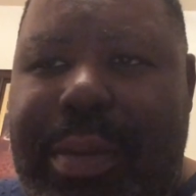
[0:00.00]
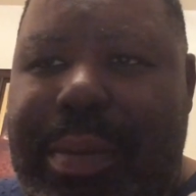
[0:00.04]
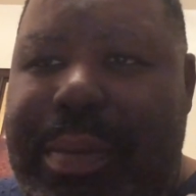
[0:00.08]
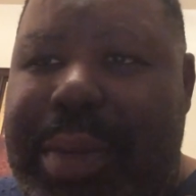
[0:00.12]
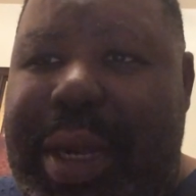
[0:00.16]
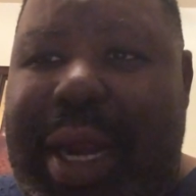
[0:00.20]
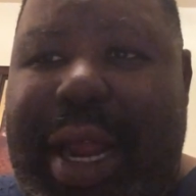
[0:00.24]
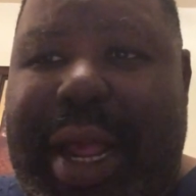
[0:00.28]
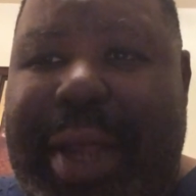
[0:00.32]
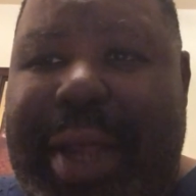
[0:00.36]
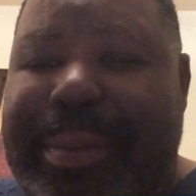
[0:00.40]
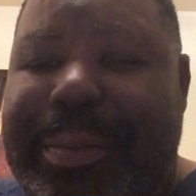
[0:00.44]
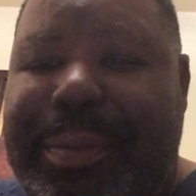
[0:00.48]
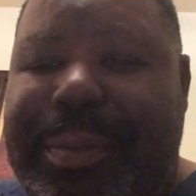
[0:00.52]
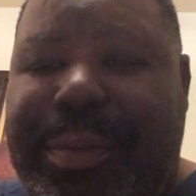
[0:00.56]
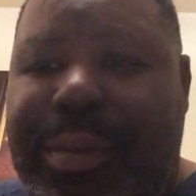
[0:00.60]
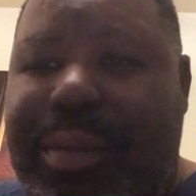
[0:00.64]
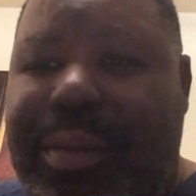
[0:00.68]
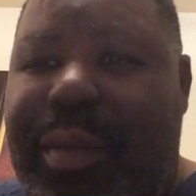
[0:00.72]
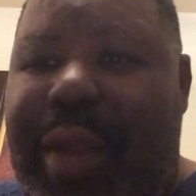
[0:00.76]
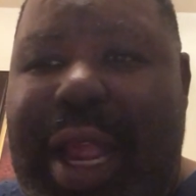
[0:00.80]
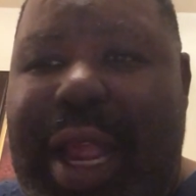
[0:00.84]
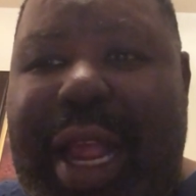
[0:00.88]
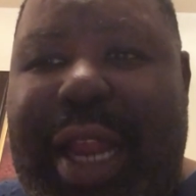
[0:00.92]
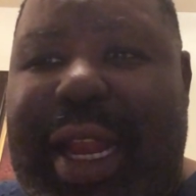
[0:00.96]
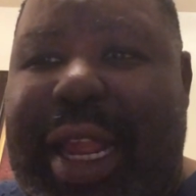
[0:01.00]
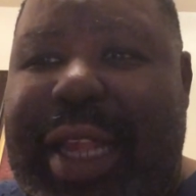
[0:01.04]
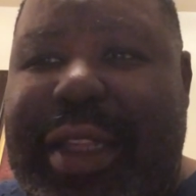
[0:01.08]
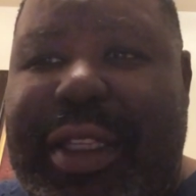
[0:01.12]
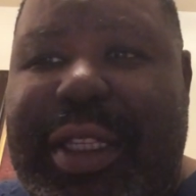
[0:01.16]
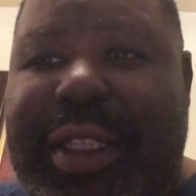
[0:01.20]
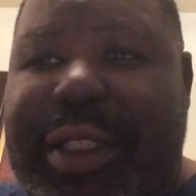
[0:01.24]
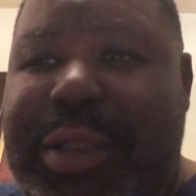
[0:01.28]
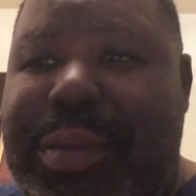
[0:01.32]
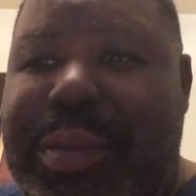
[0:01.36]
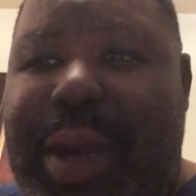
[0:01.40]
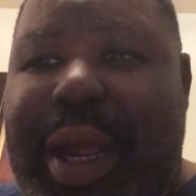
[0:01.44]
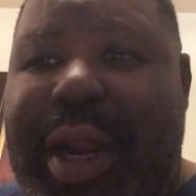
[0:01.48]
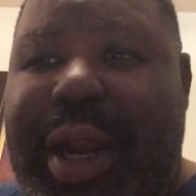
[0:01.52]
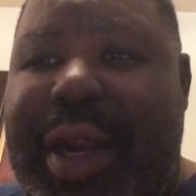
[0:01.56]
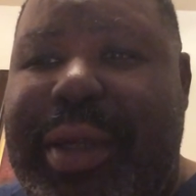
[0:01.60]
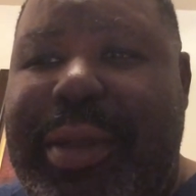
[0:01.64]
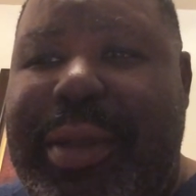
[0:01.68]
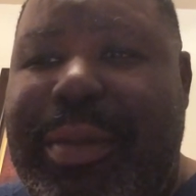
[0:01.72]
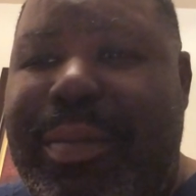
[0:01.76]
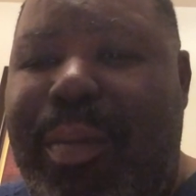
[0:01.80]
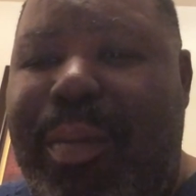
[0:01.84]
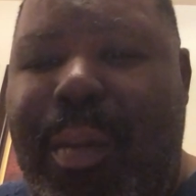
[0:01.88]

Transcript: But I I like this product.